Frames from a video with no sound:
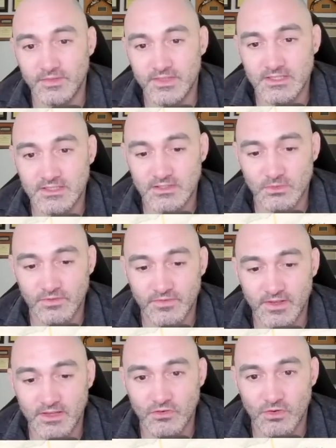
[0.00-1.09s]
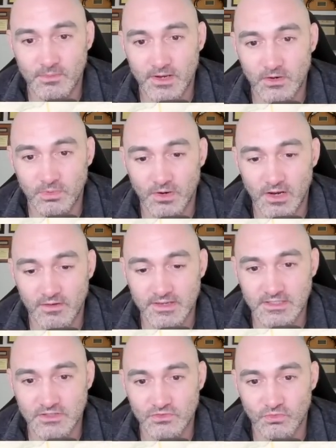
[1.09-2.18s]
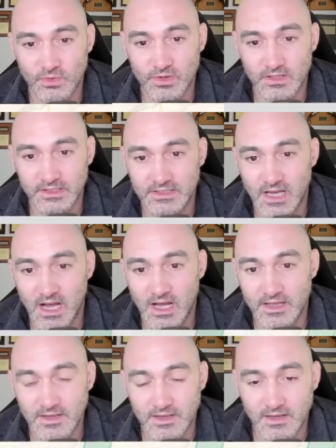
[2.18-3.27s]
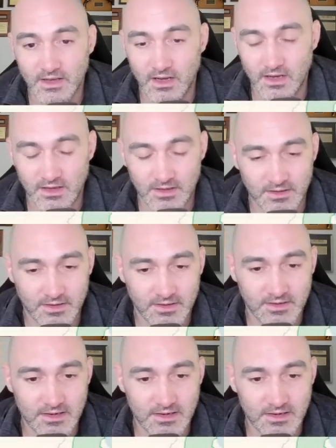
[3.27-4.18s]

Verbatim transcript: this sort of incremental progress is really not uh,